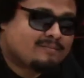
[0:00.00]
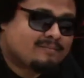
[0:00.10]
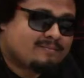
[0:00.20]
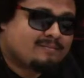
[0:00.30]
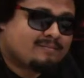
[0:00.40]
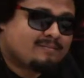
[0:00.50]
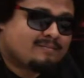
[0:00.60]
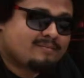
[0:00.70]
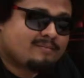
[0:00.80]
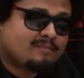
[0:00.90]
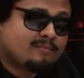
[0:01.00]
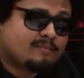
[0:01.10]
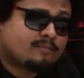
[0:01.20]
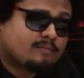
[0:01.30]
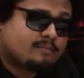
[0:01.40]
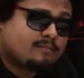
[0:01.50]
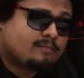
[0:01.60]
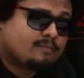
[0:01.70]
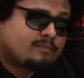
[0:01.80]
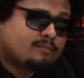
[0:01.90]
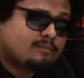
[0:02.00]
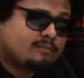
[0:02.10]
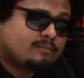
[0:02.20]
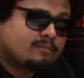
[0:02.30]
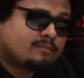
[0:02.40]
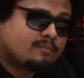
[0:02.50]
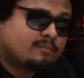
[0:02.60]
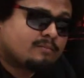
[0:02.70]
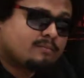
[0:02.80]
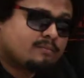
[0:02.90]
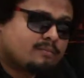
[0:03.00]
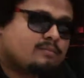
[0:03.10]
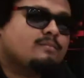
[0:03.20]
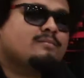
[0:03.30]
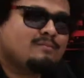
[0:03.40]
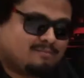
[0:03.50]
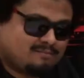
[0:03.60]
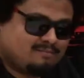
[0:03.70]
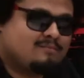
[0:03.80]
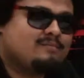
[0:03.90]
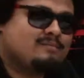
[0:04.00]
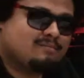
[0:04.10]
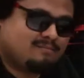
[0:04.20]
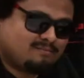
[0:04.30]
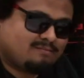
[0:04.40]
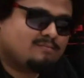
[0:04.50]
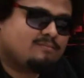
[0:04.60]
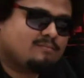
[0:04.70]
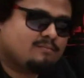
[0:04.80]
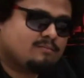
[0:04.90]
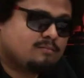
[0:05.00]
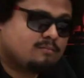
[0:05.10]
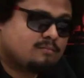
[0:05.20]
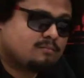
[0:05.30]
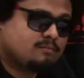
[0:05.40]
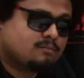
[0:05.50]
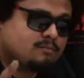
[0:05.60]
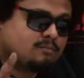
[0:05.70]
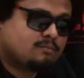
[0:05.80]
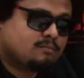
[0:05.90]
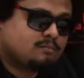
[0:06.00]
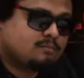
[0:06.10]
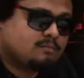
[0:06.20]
No words are spoken by the person on screen.